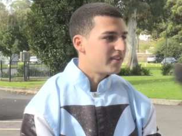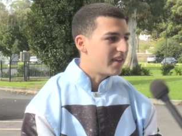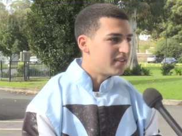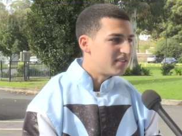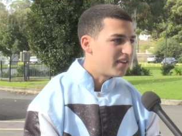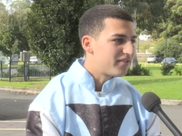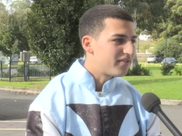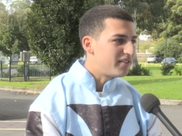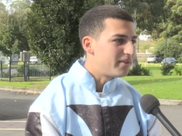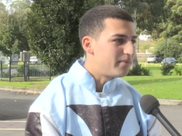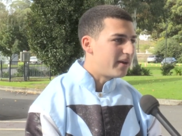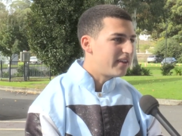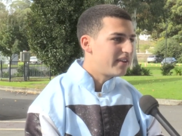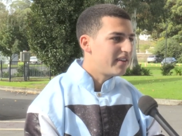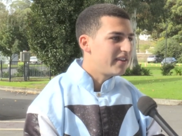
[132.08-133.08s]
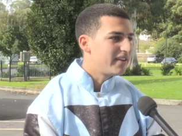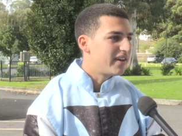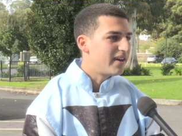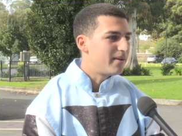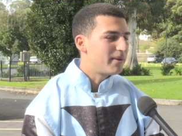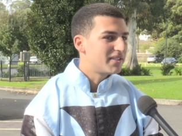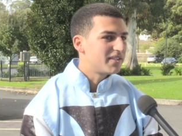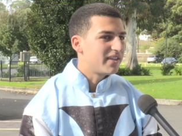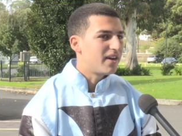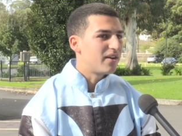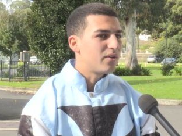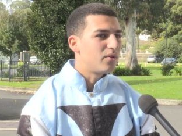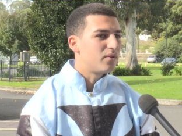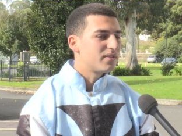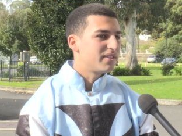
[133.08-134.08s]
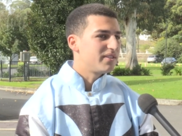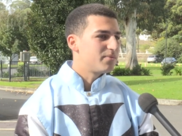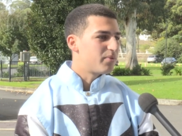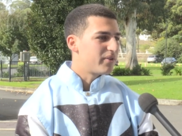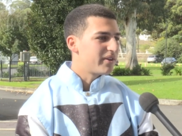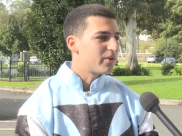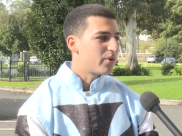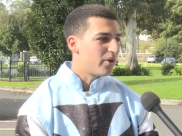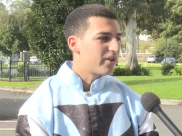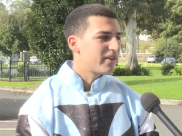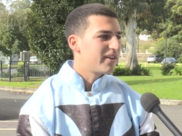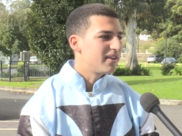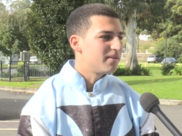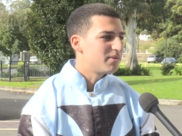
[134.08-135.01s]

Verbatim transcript: Yeah, definitely, mate. He, um, as a young horse, he's pretty quirky.